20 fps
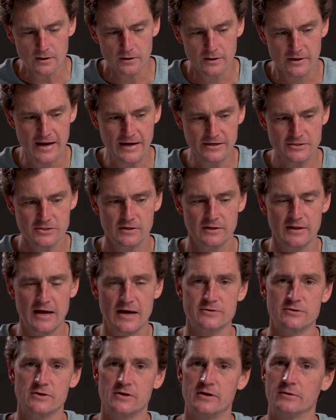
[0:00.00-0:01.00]
Connection
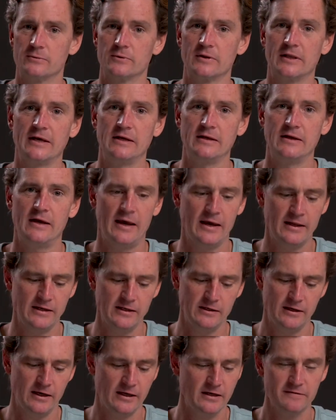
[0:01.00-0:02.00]
allows you to relate
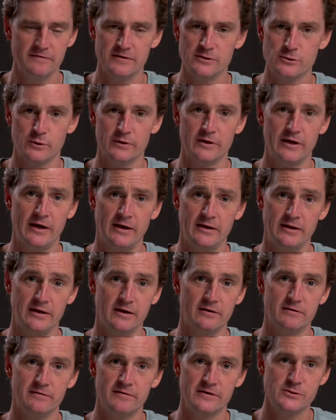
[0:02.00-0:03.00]
any individual to any
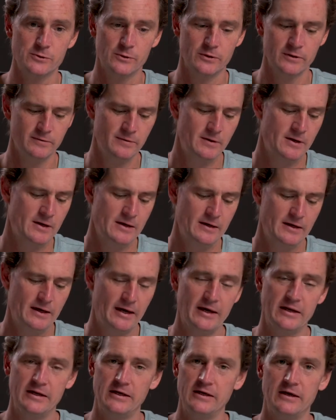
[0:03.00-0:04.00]
individual
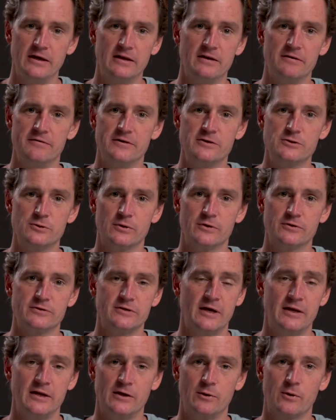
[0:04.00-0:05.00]

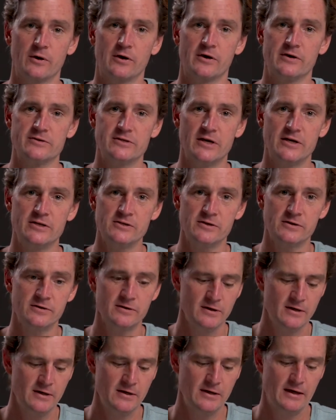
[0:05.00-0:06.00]
to any
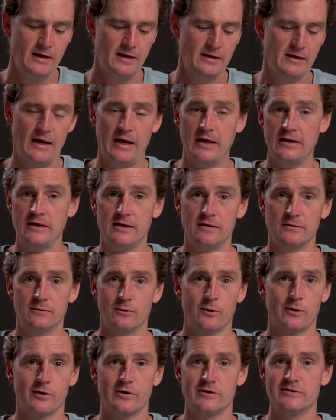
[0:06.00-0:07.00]
organization, and any
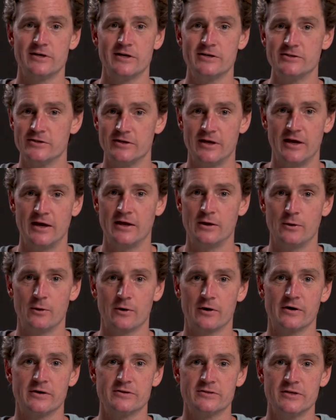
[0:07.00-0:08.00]
organization to any
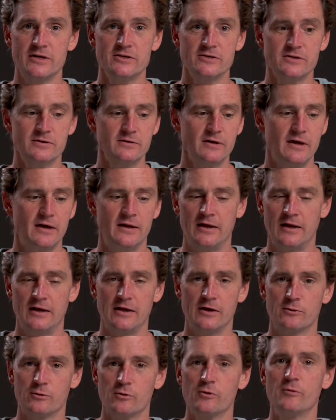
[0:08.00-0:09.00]
organization, and
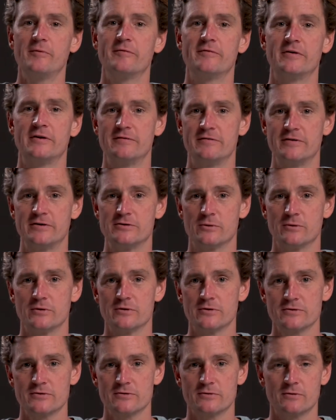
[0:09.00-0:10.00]
any group of
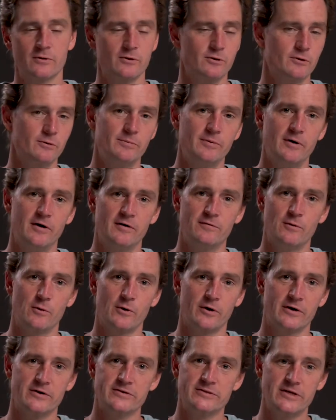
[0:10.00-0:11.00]
individuals or group of
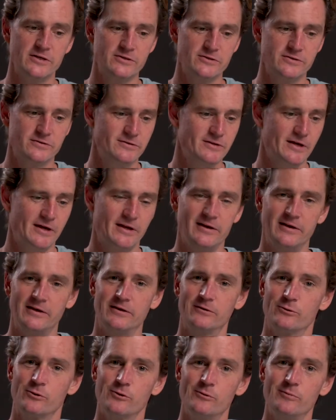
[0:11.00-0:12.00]
organizations to any
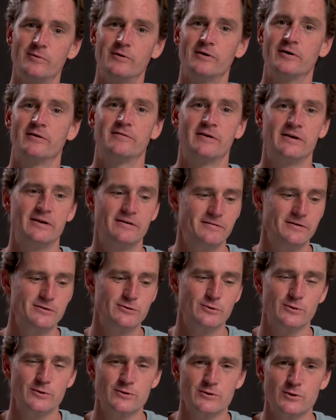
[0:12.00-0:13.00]
group of
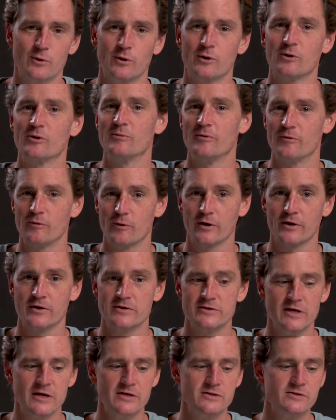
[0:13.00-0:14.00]
individuals or group of
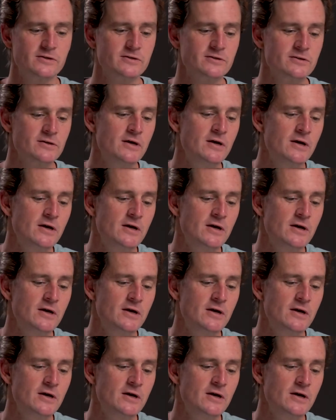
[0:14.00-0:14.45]
organizations.